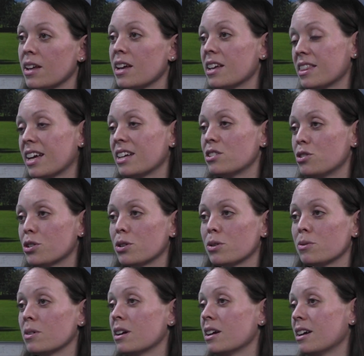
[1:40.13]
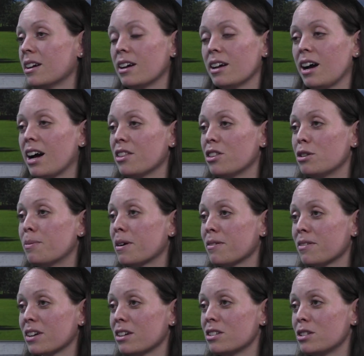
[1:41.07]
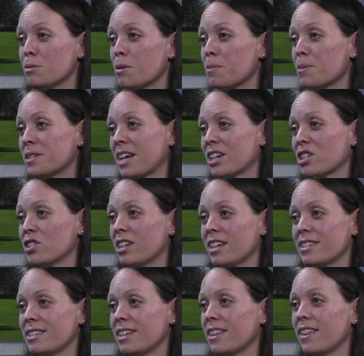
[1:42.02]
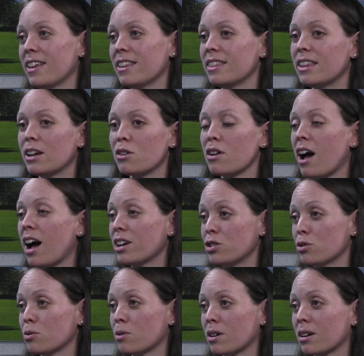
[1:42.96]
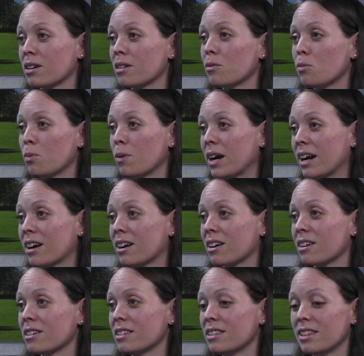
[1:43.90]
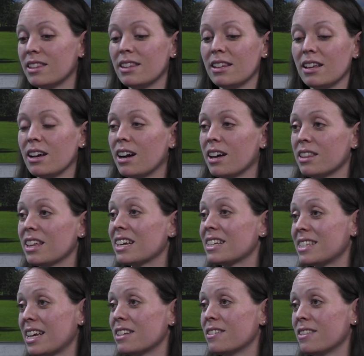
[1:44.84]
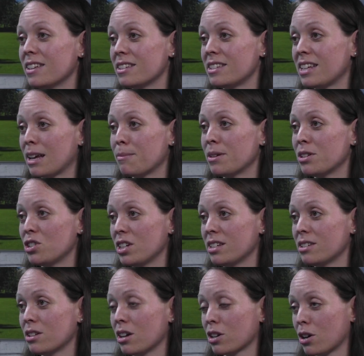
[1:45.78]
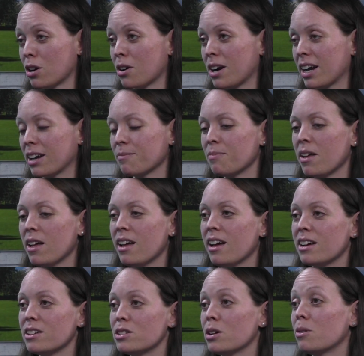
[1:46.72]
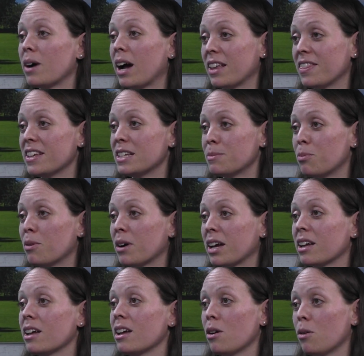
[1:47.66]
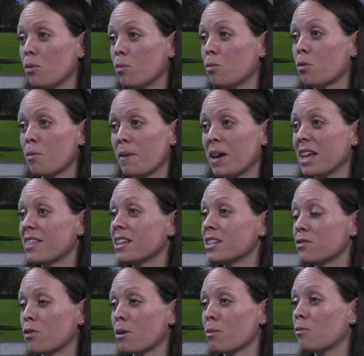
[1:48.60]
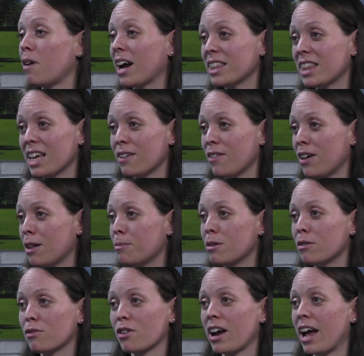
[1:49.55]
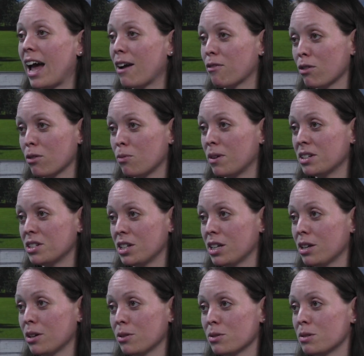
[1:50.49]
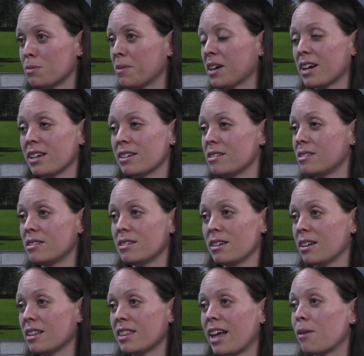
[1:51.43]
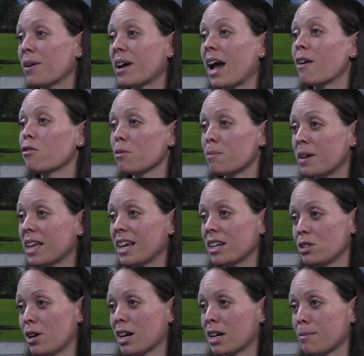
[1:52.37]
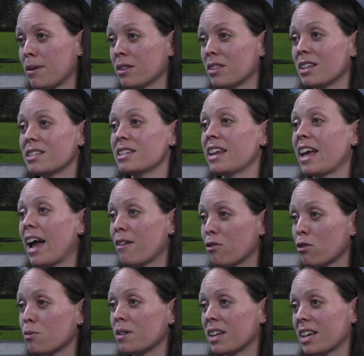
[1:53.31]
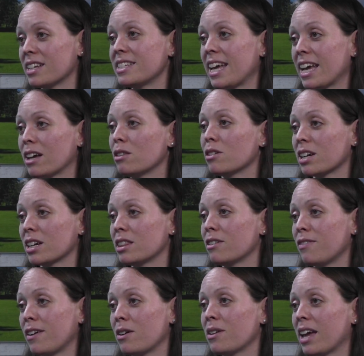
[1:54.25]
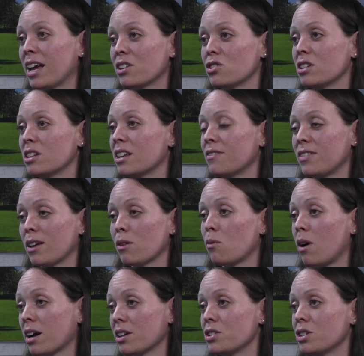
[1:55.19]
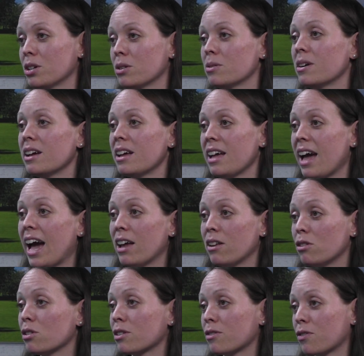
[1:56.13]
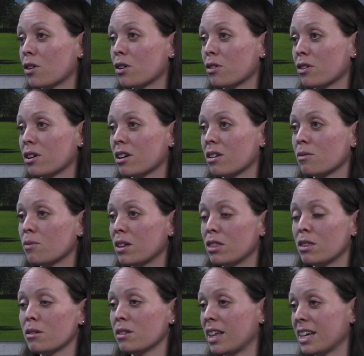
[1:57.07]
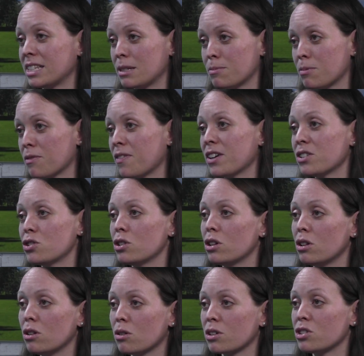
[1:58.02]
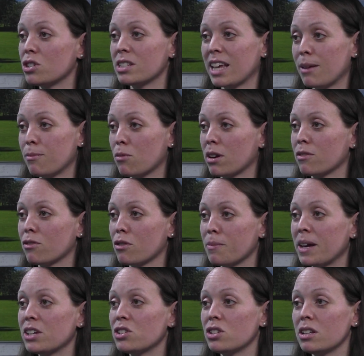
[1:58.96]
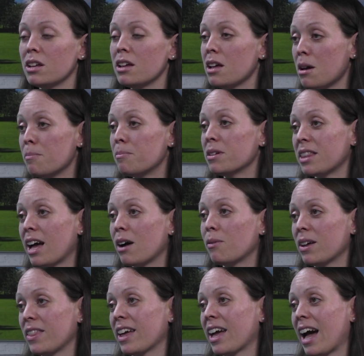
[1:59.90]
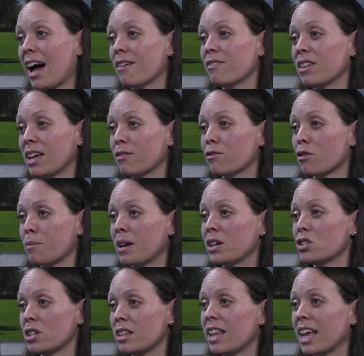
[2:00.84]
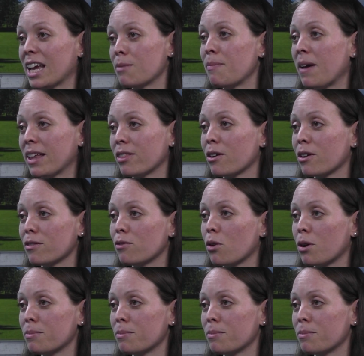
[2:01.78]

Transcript: That's true. The Department of Consumer Protection has said that they're not sure where the extent of this damage is occurring. So at this point, we're making this form widely available for everyone to use because that way everybody can talk about this and everyone can take a look at the foundation if they want to and look further with the licensed professional or just get more information. But that way they have the information and they can make their informed